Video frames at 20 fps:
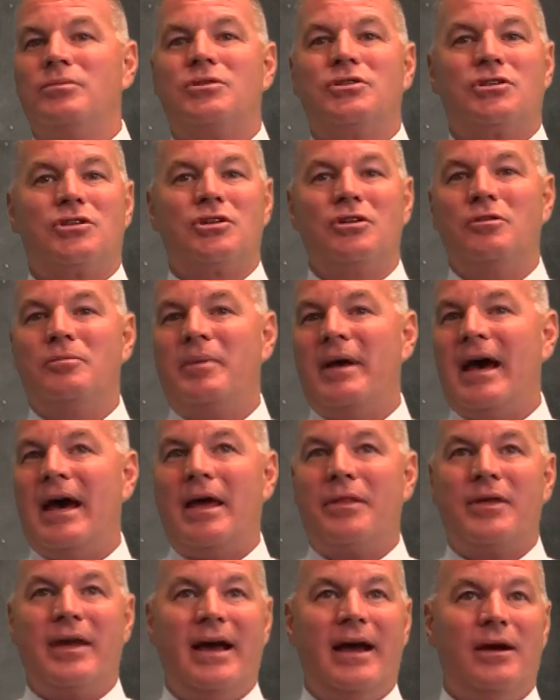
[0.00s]

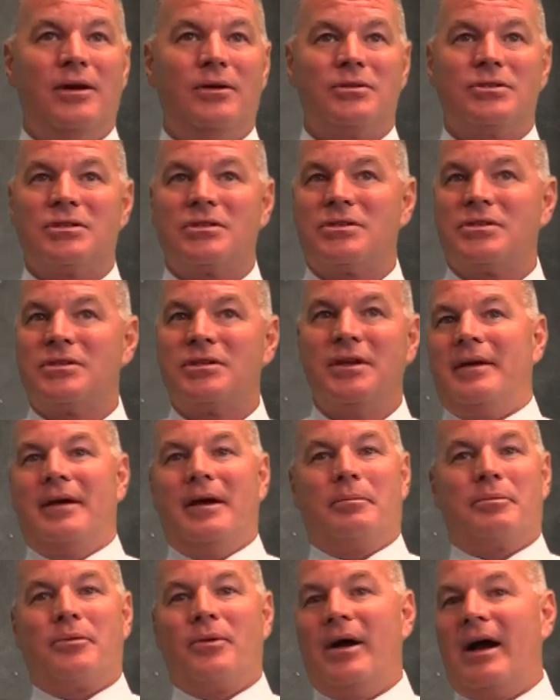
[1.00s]
2-bath house,
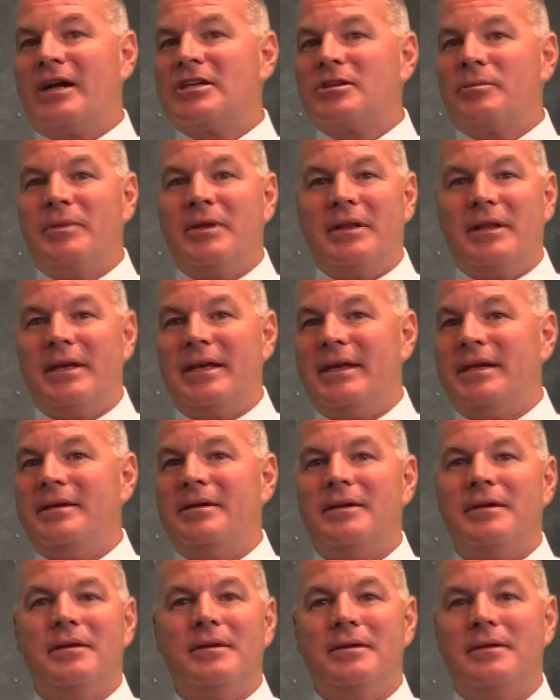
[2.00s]
approximately
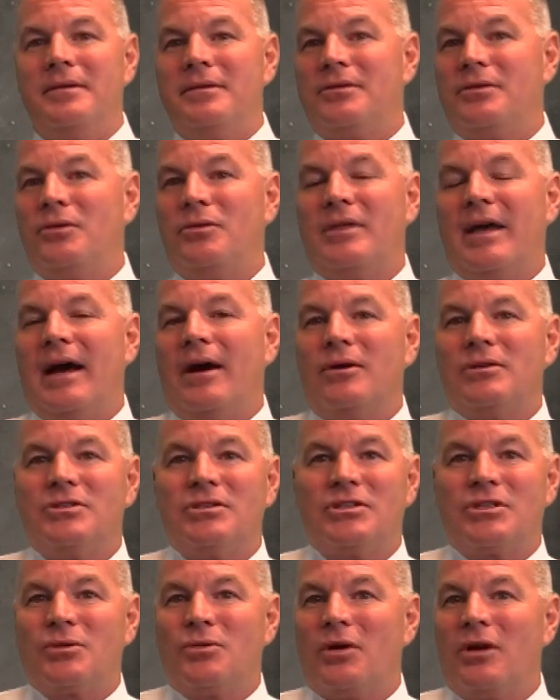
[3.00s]

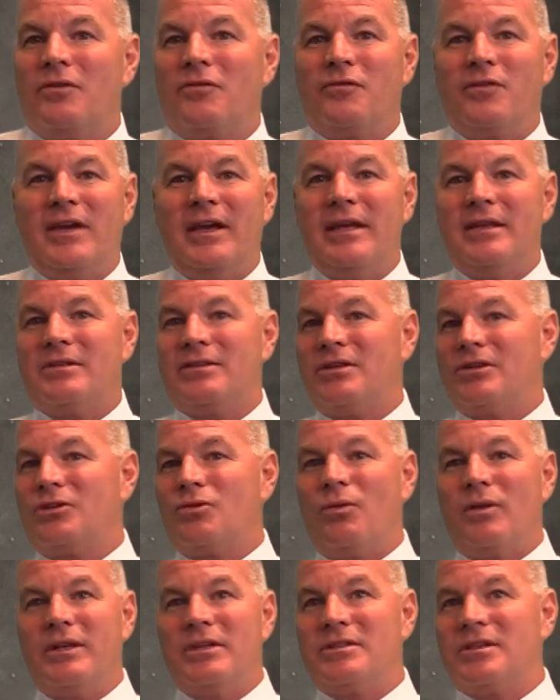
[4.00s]
2,000 square feet to
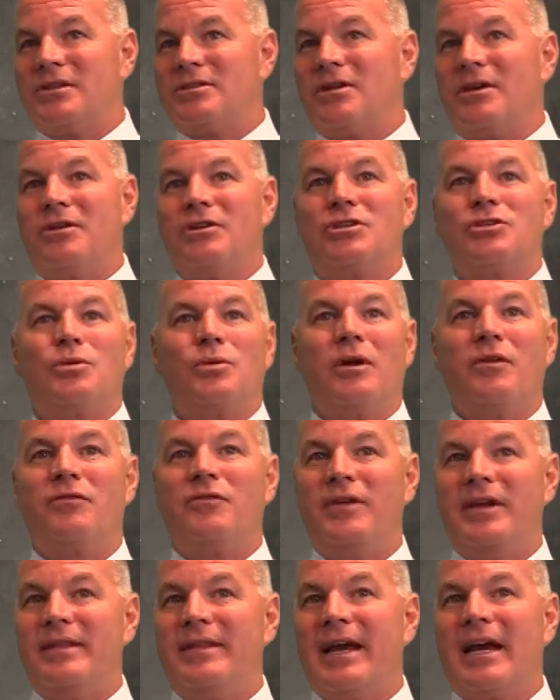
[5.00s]
2,600 square
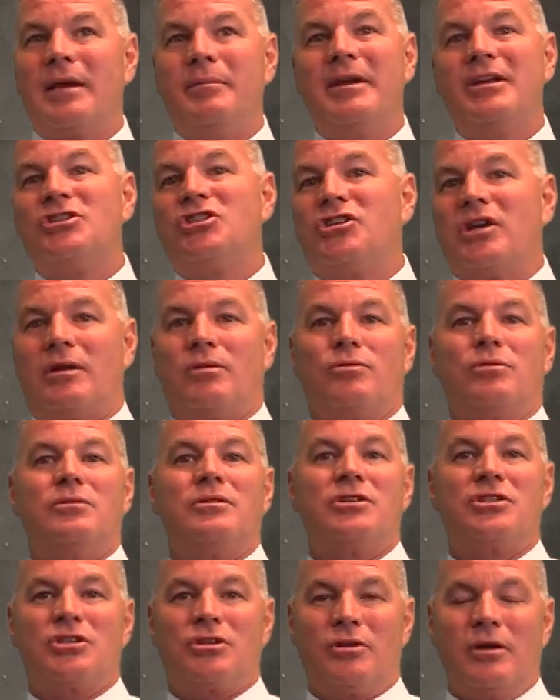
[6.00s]
feet. That could be a general
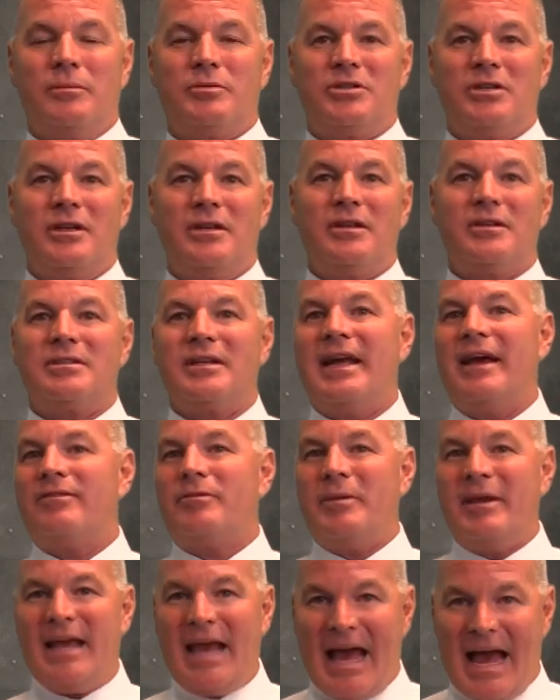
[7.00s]
description. It doesn't have
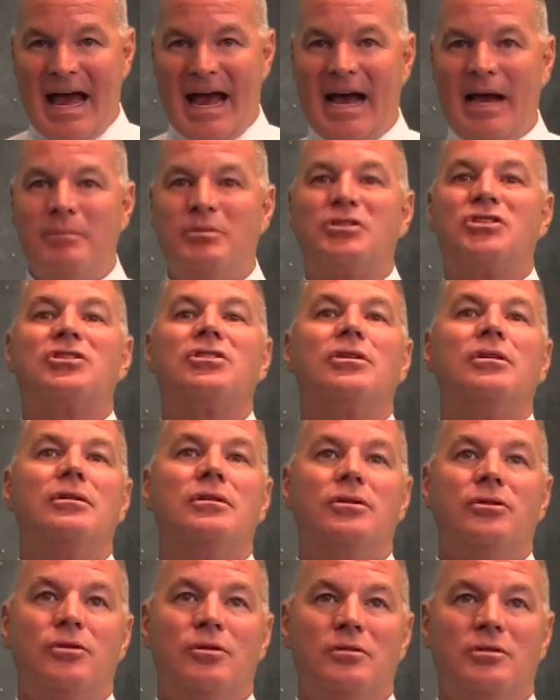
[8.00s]
to be
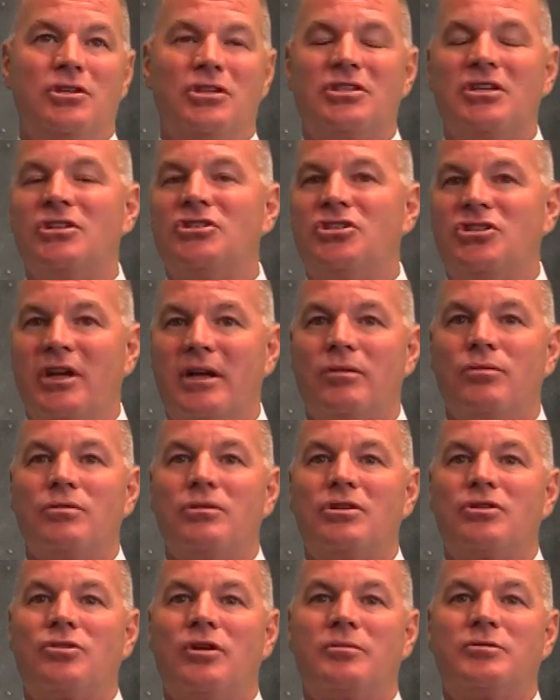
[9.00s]
absolute, just a general
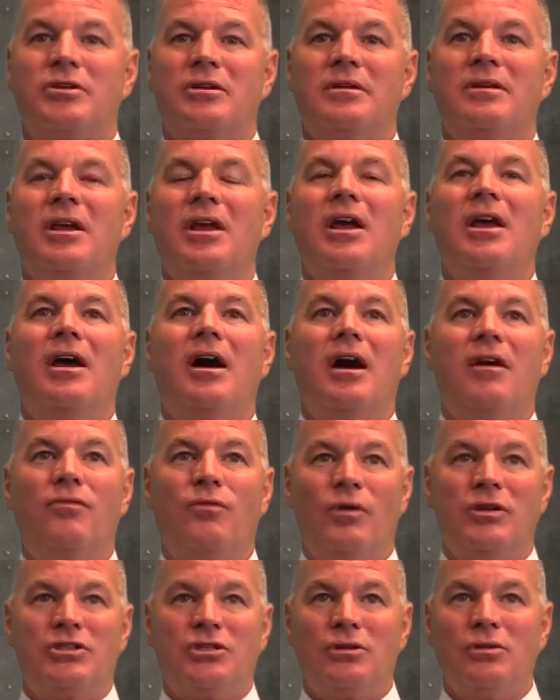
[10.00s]
description of
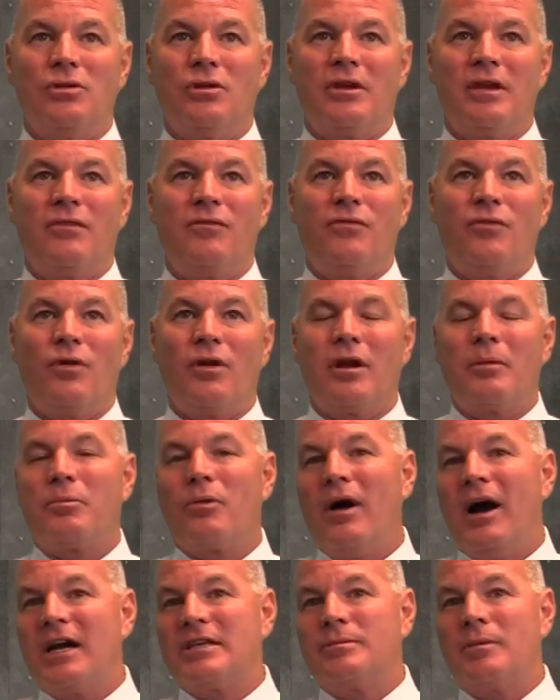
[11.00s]
what you're looking for. An
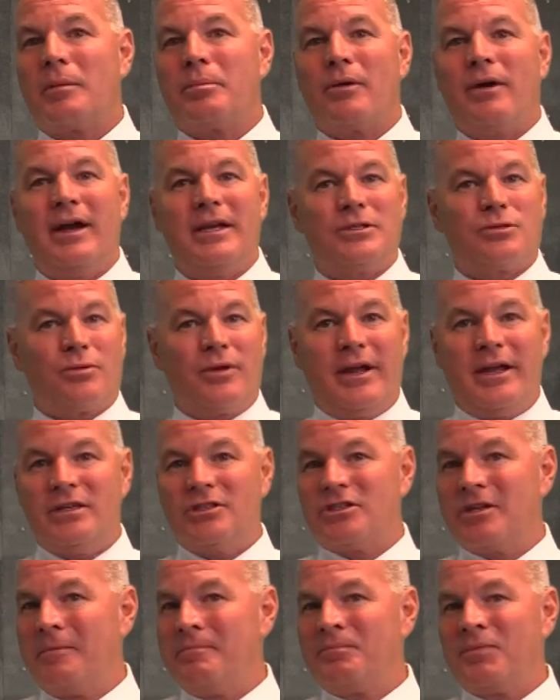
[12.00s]
approximate price
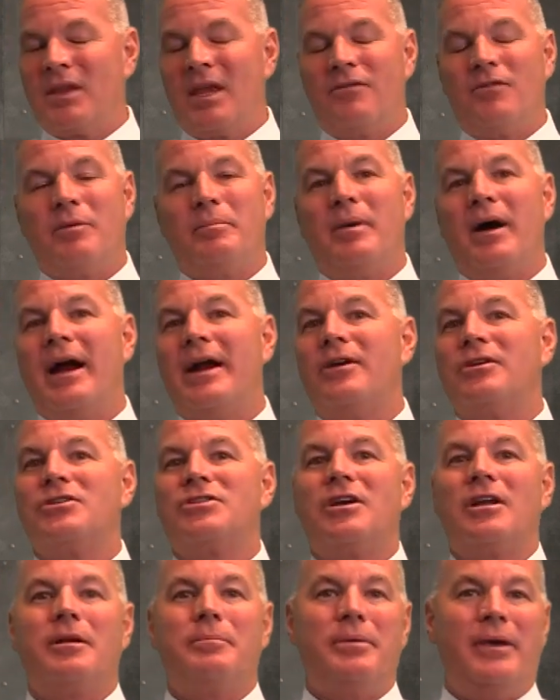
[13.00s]
range. If your buyer is
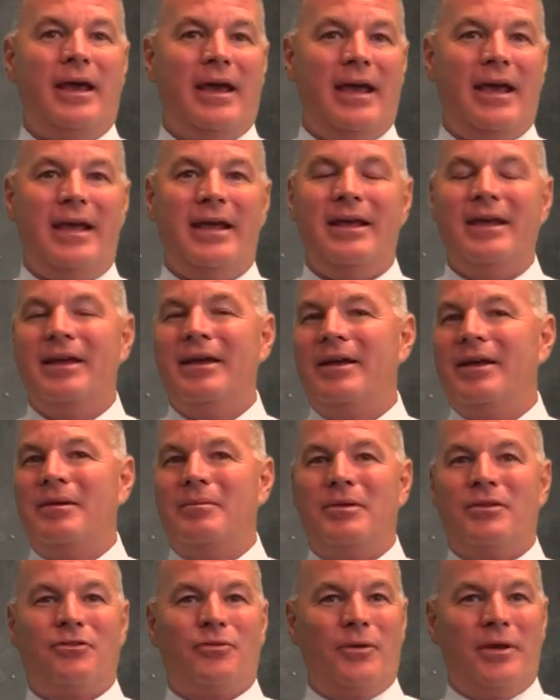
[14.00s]
going to pay
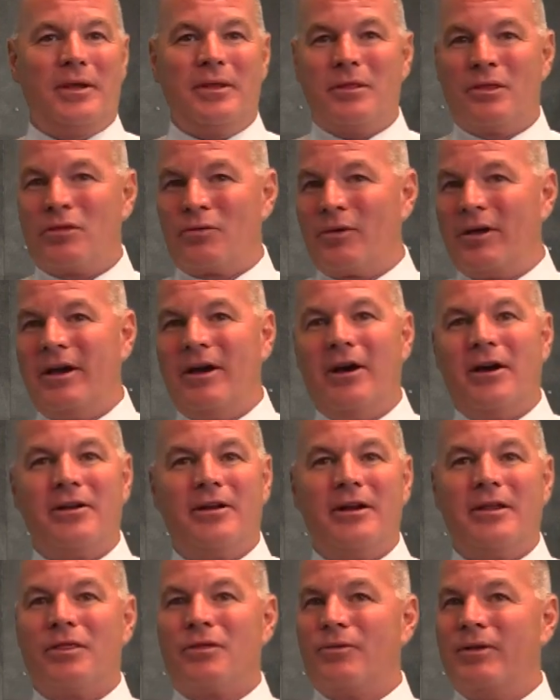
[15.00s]
between
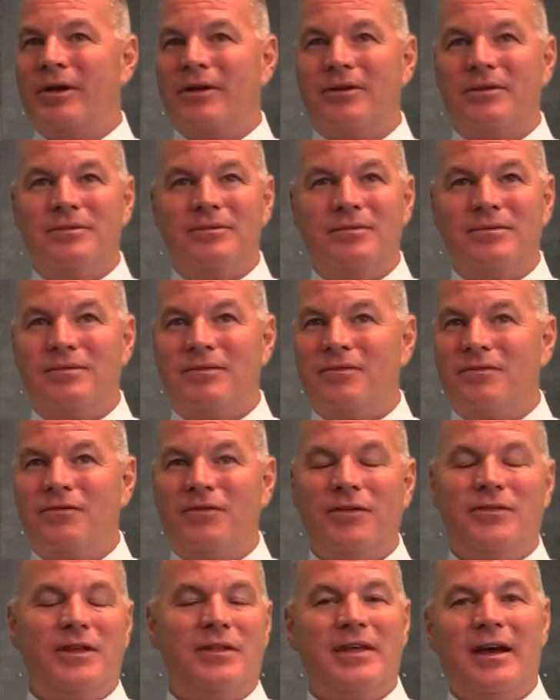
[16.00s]
$300,000 and
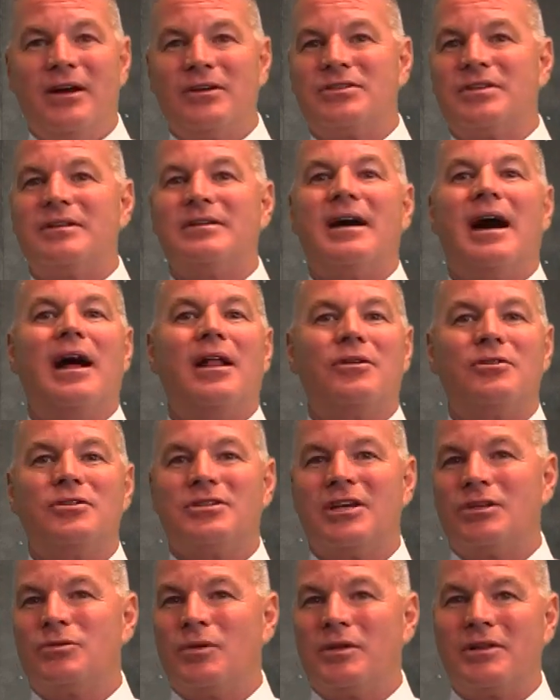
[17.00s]
$350,000,
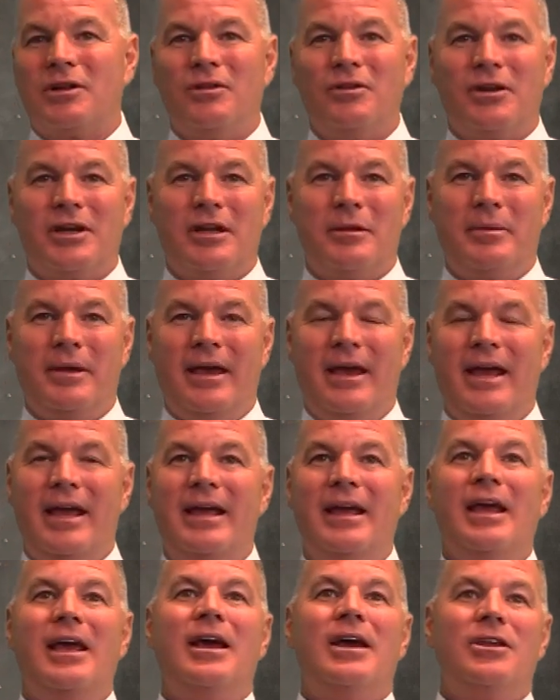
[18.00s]
that's what they're looking to
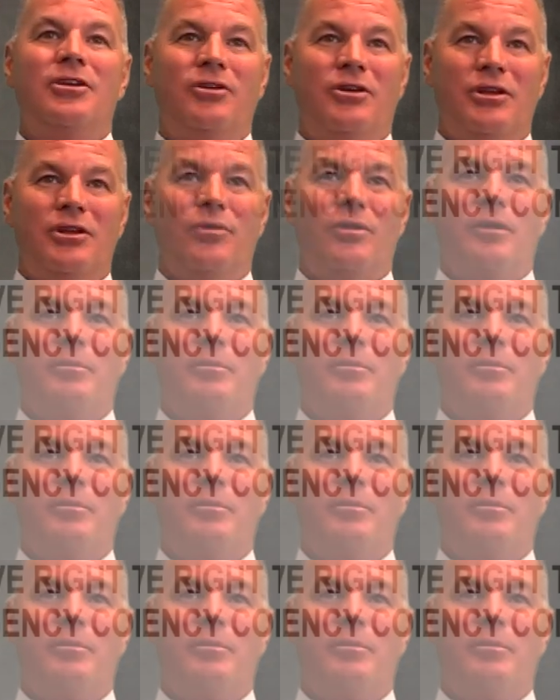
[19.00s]
pay, you can do an